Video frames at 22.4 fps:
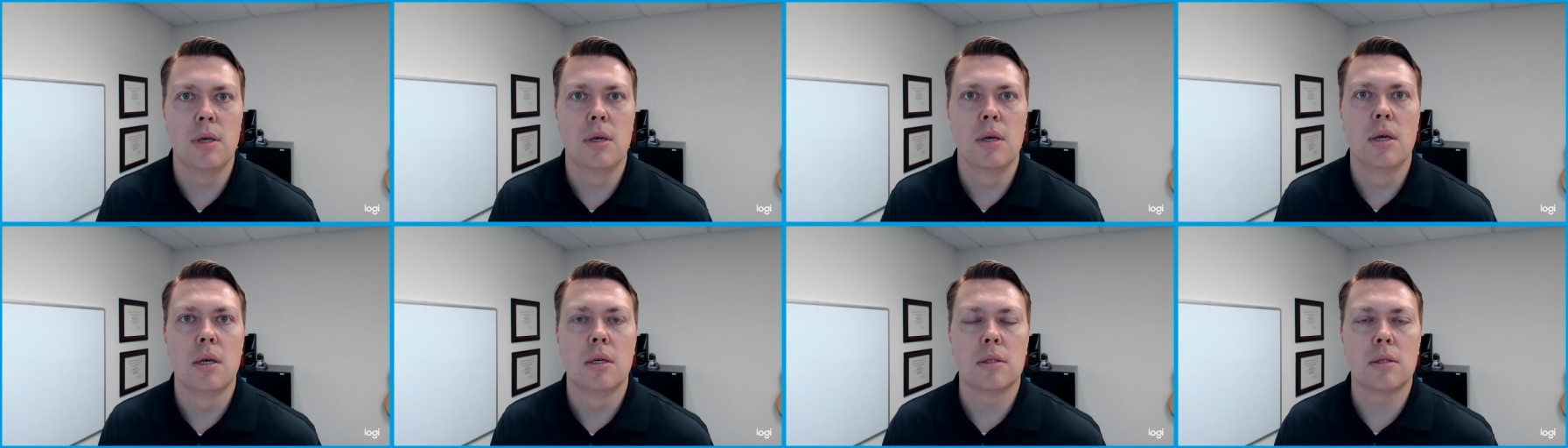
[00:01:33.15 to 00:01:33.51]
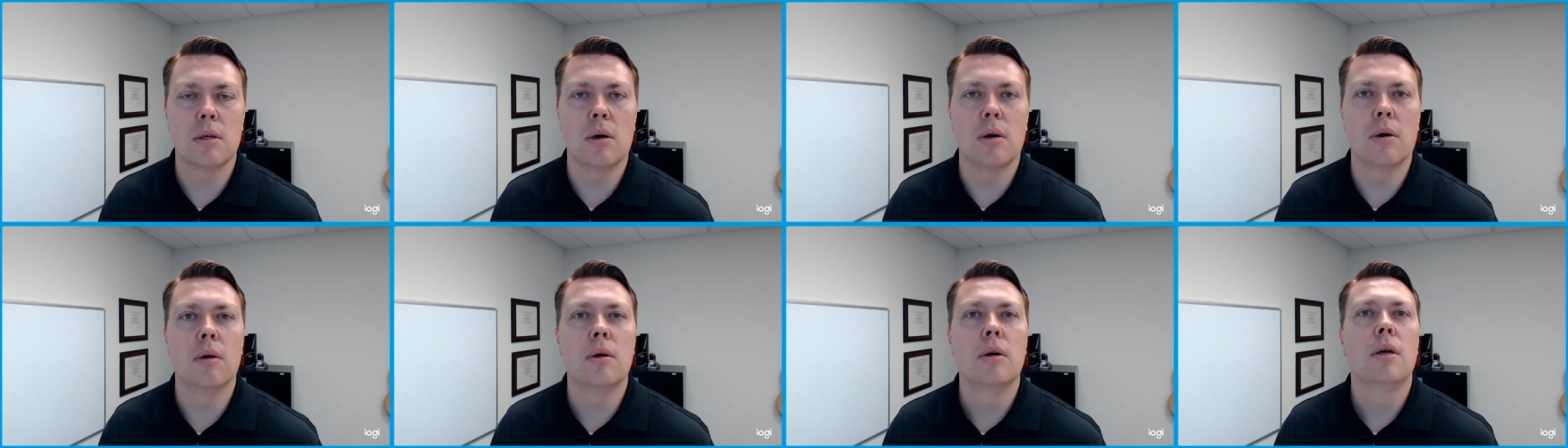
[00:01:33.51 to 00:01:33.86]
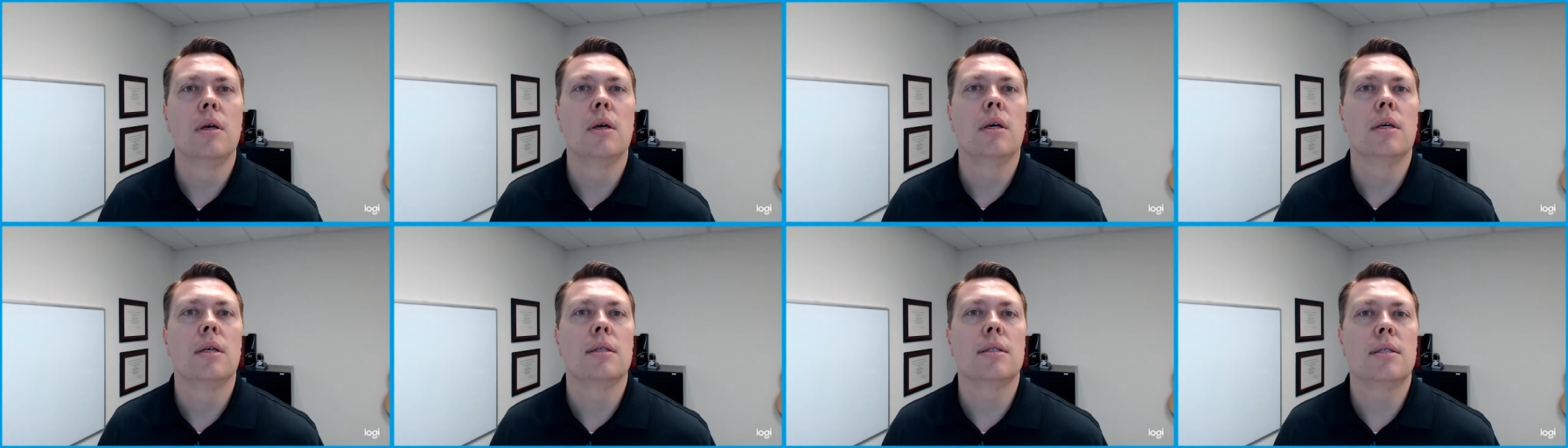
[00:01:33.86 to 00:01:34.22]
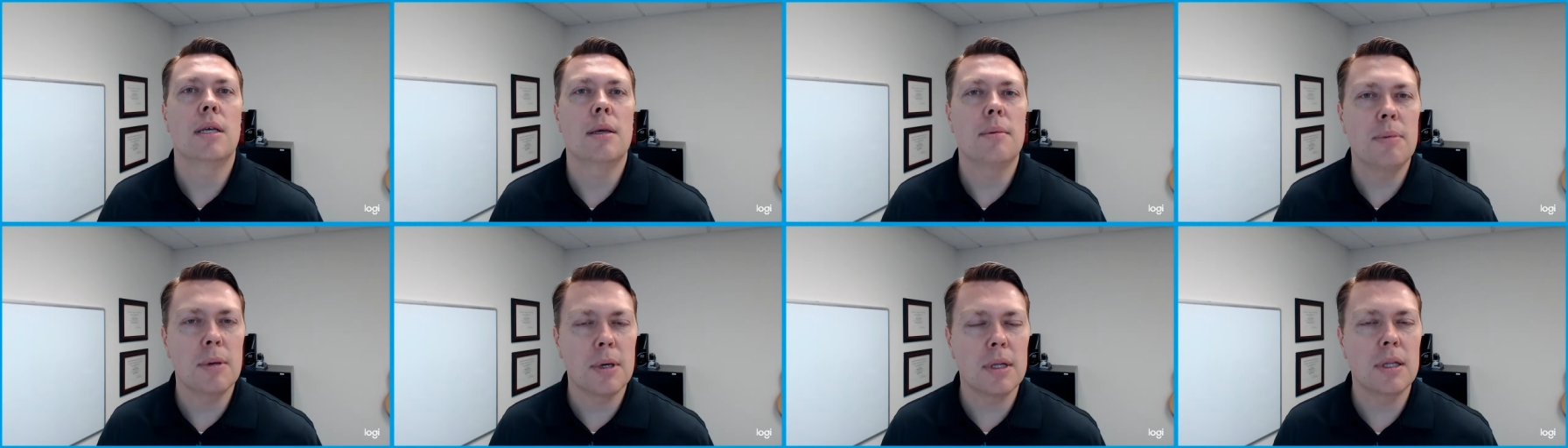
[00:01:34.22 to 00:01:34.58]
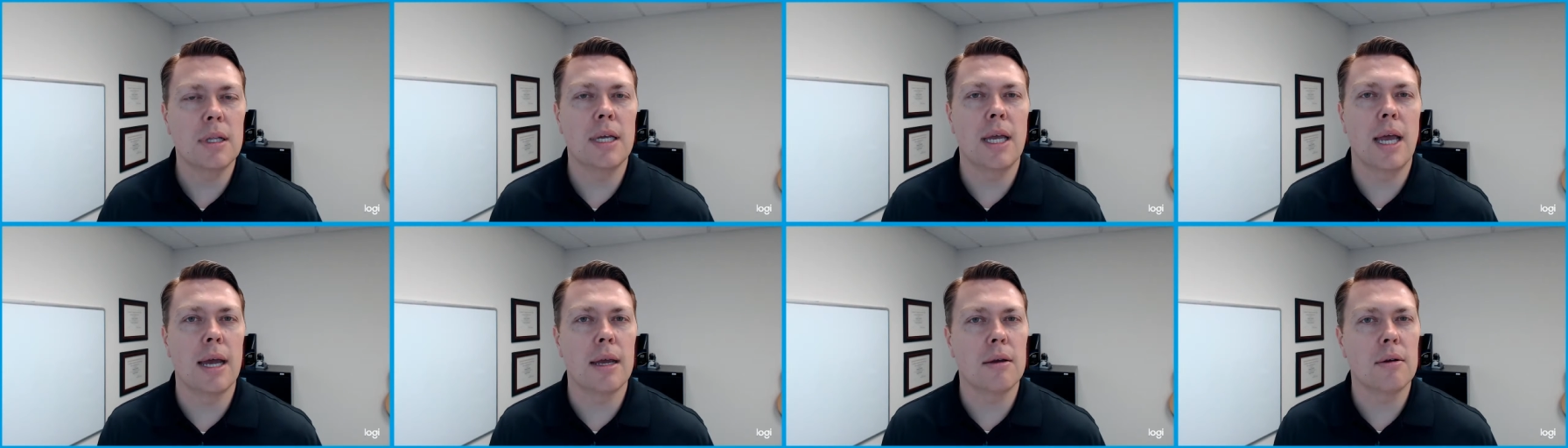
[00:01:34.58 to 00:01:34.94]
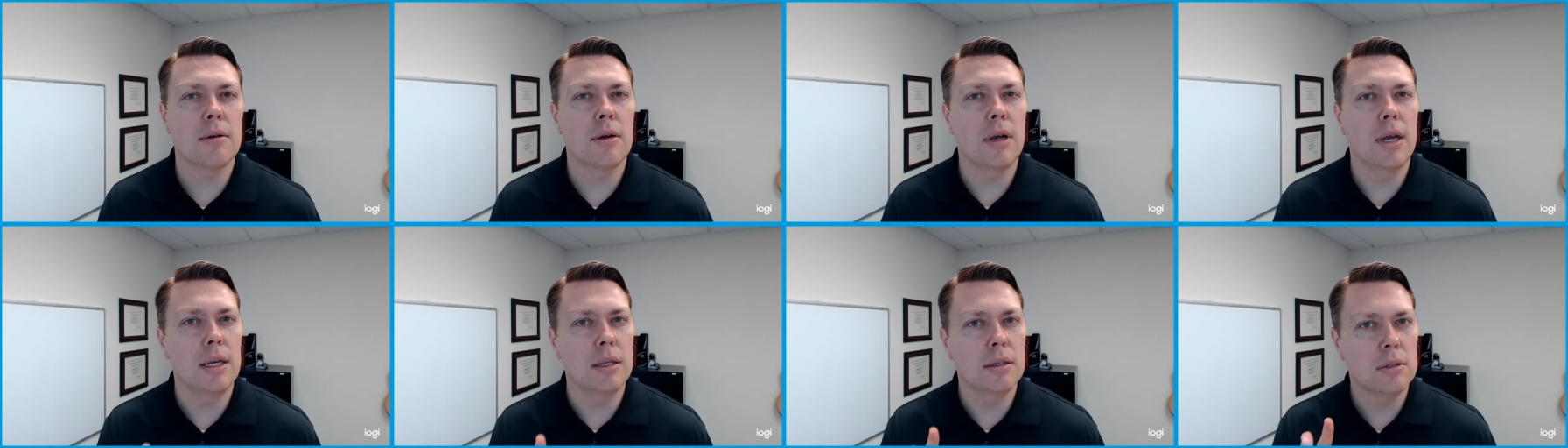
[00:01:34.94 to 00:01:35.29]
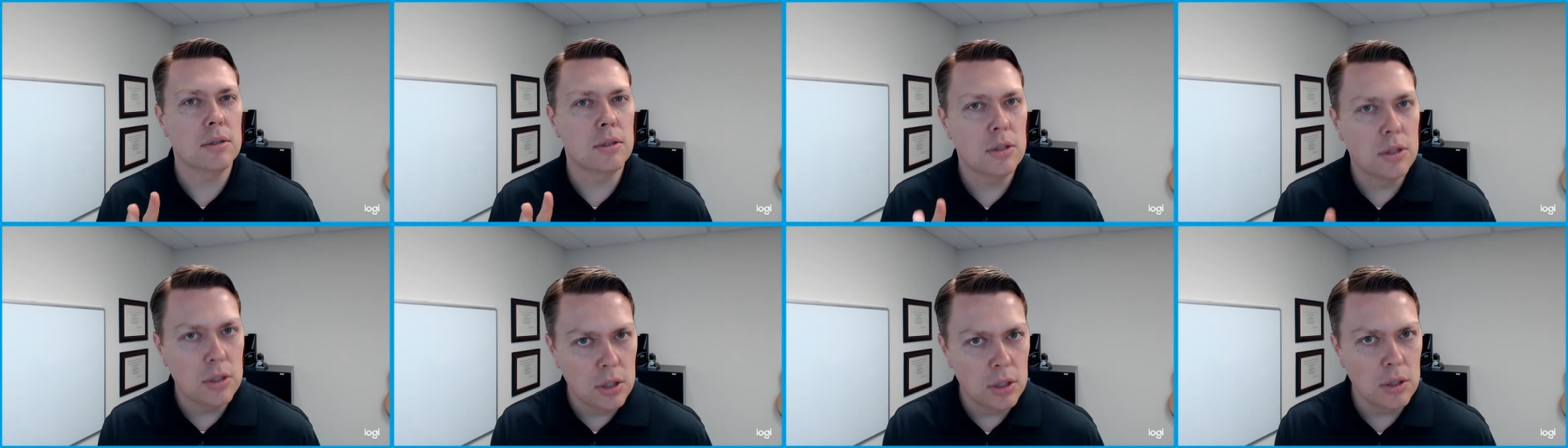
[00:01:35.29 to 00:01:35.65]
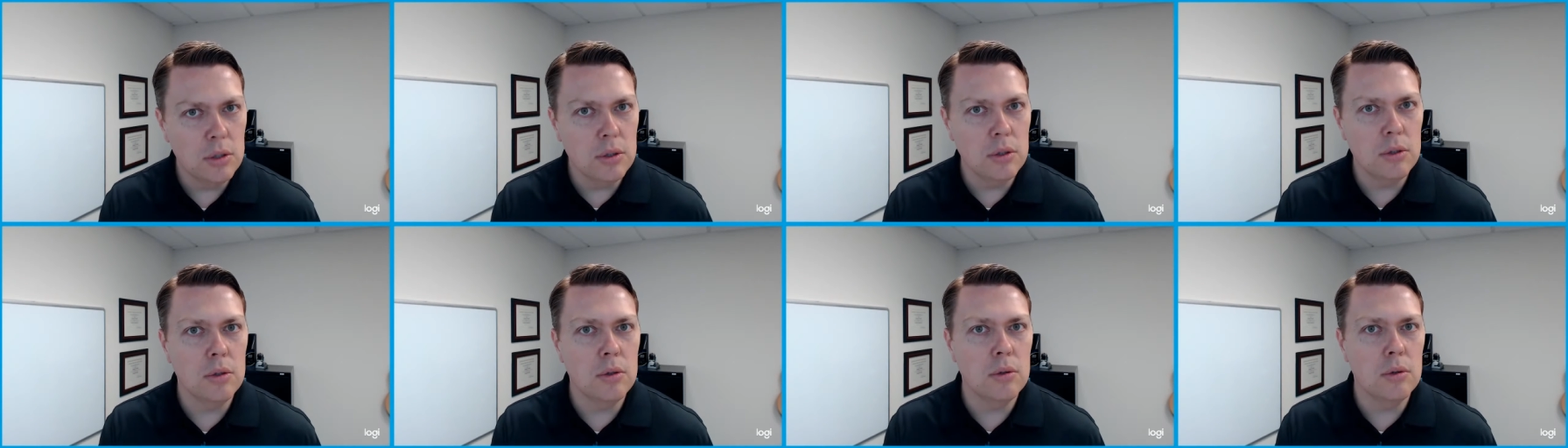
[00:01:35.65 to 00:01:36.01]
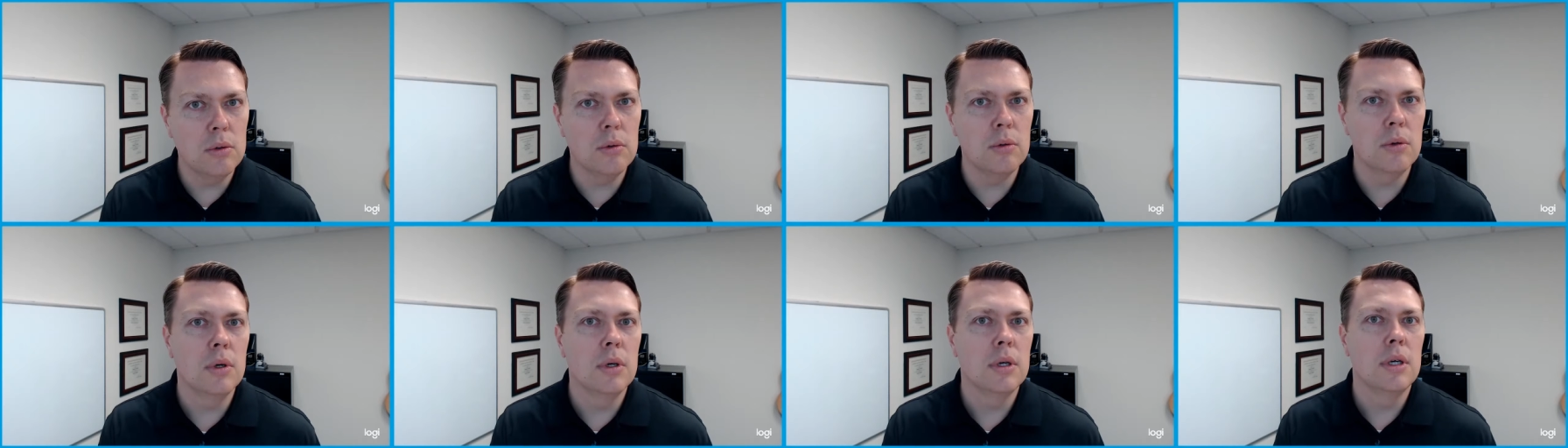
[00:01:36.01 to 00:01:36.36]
So typically, I create two